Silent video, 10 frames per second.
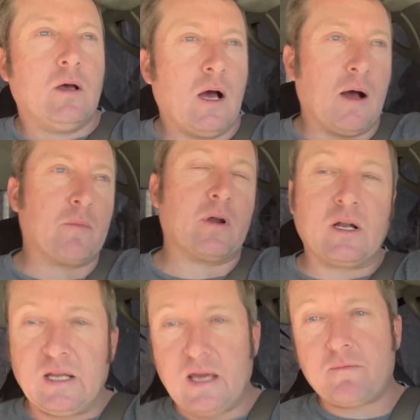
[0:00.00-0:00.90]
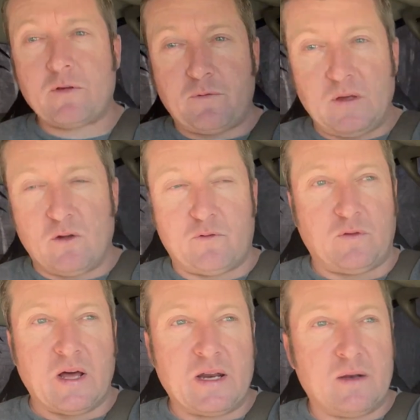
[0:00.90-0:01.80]
I'm going to leave the field
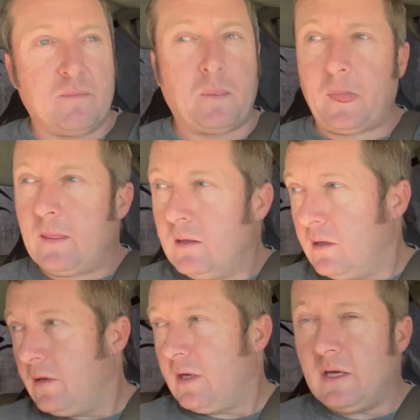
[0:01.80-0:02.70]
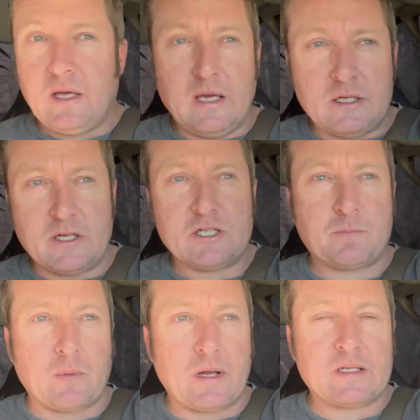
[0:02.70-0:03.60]
flooded into the
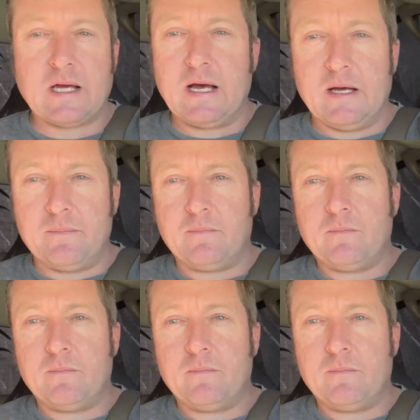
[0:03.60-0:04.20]
springtime,